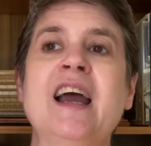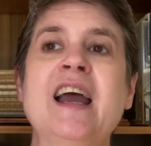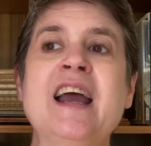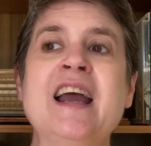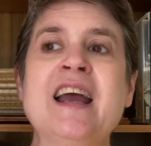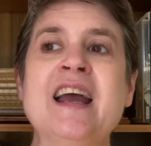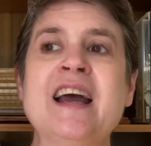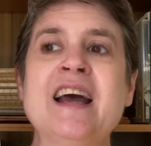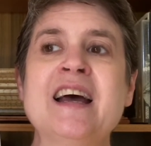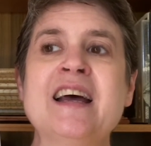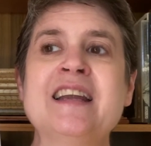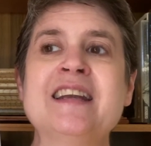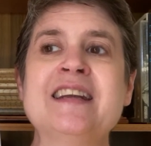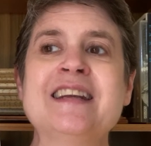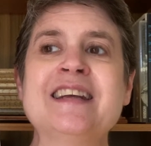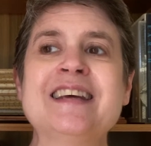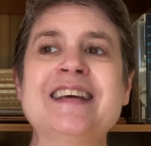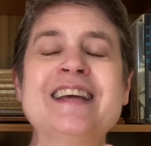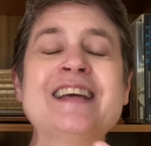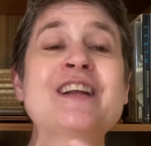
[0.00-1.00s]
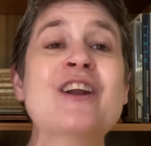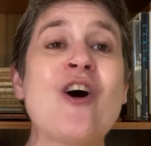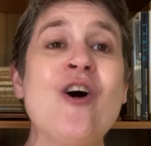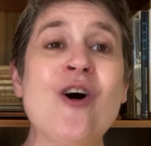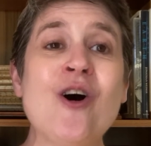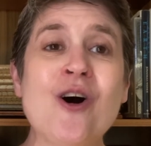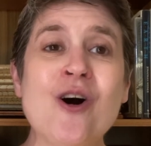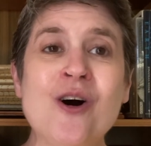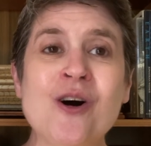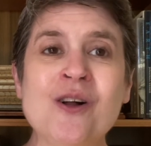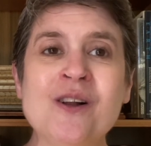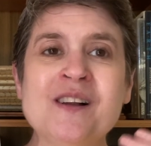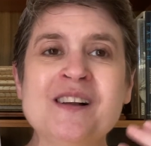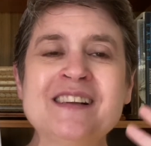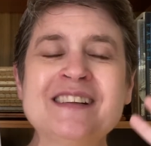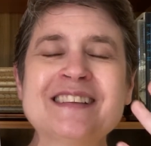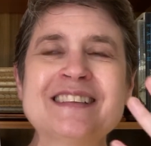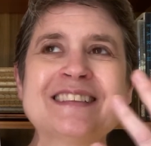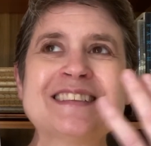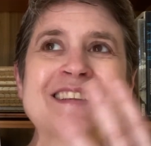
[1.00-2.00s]
And it
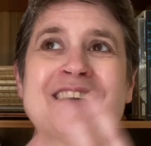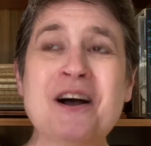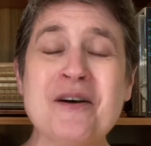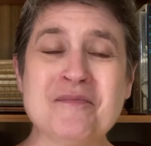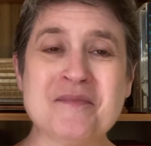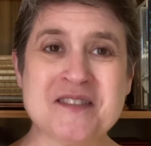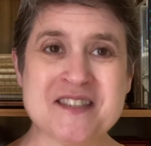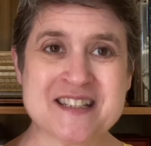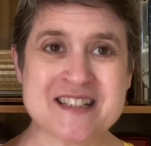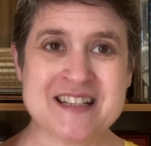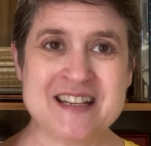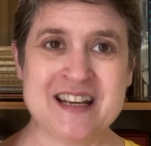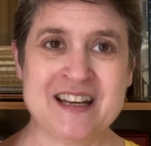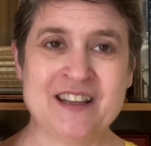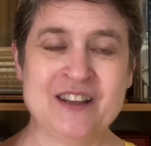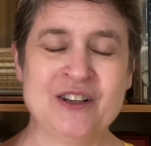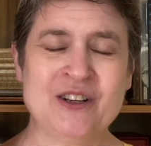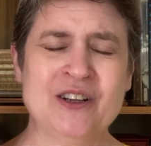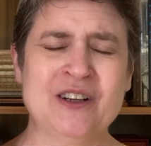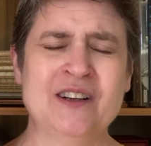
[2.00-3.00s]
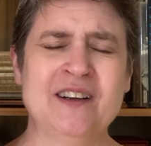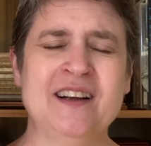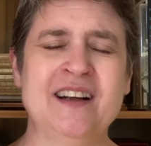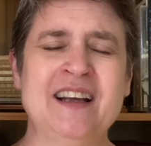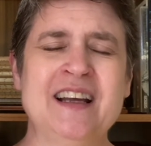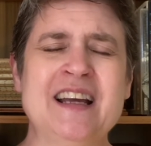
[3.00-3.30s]
all comes together